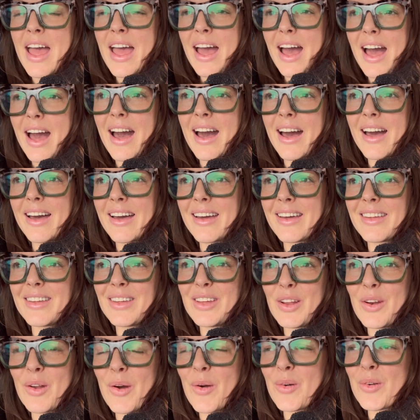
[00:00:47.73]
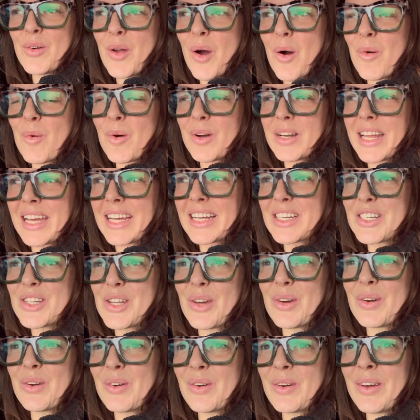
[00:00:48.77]
not wanting
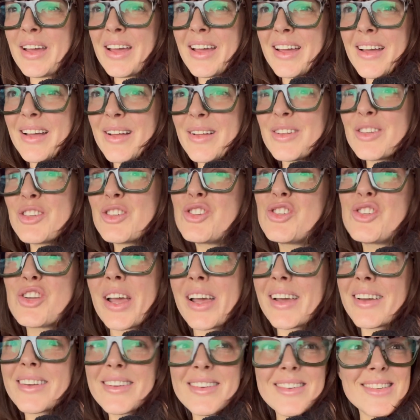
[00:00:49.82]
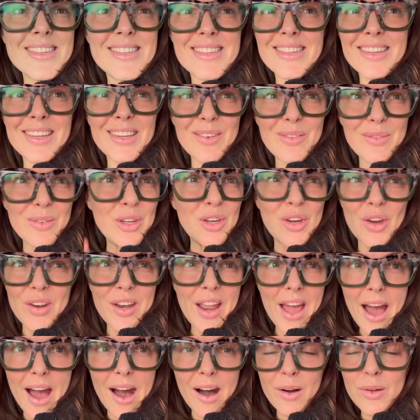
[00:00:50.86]
to jinx good
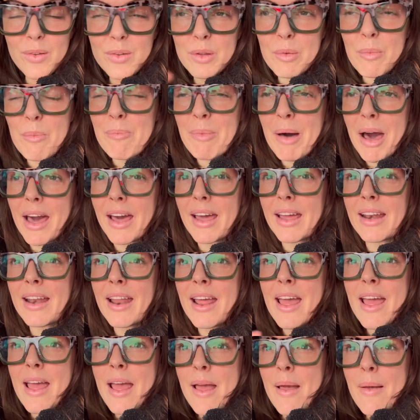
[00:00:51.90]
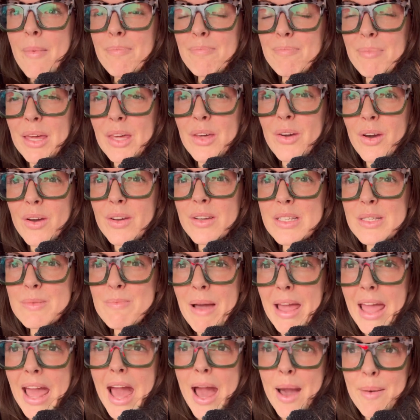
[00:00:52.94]
health, but because
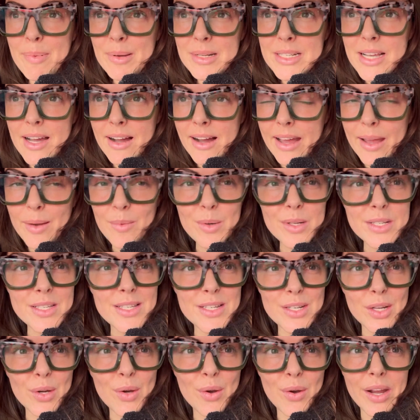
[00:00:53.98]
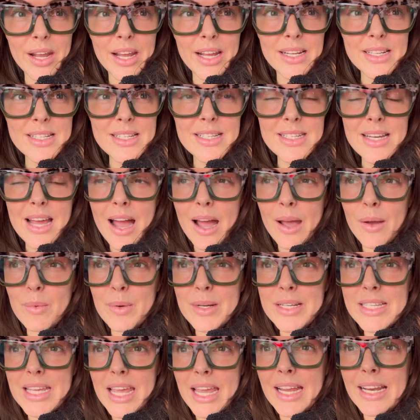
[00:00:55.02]
my appetite was decreased, I
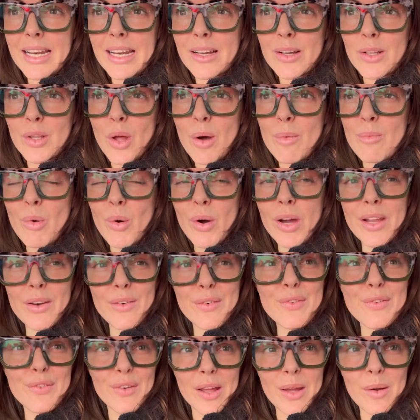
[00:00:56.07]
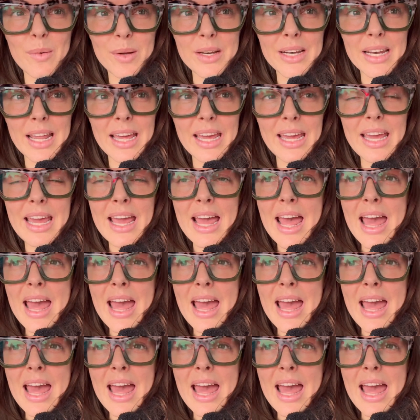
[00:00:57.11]
was eating a lot more infrequently,